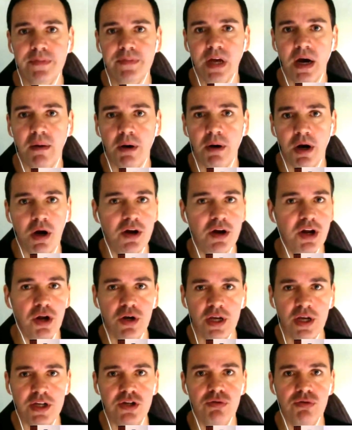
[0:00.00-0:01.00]
I don't
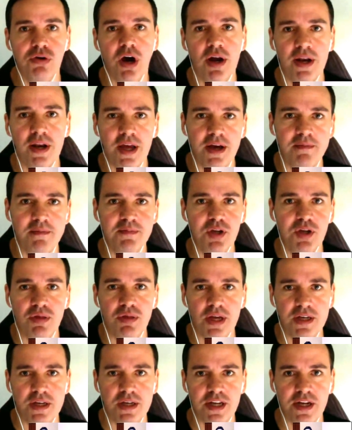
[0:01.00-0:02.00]
need you right now, so
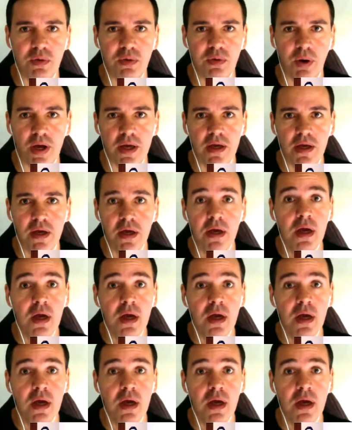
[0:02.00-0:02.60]
thanks anyway.